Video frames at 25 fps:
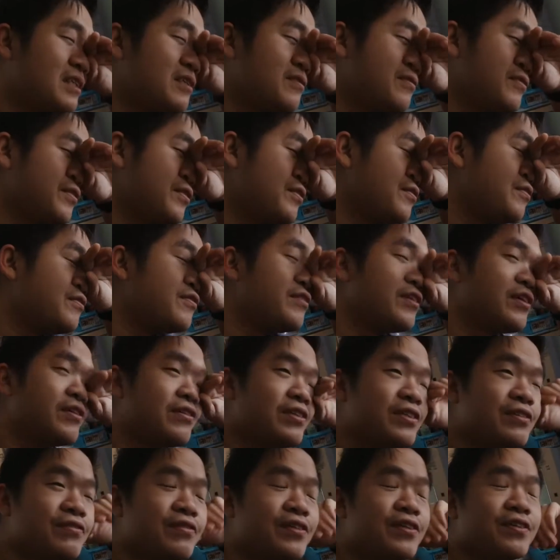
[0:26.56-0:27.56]
just feel
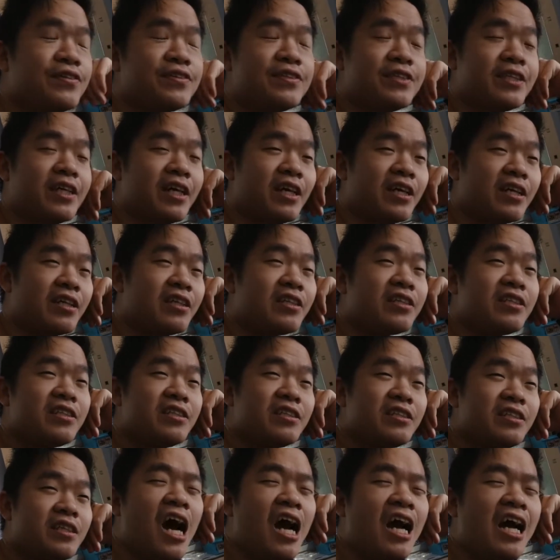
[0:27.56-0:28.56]
very, very tired.
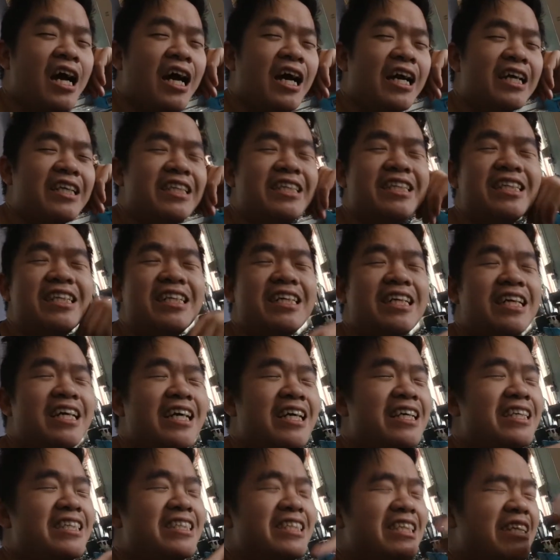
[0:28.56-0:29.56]
I can actually
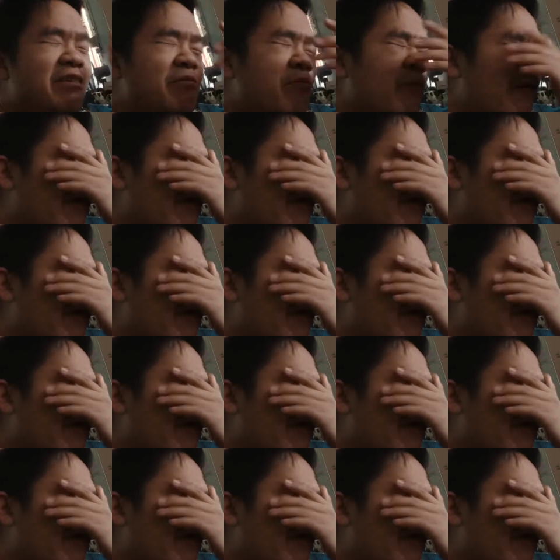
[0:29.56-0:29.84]
sleep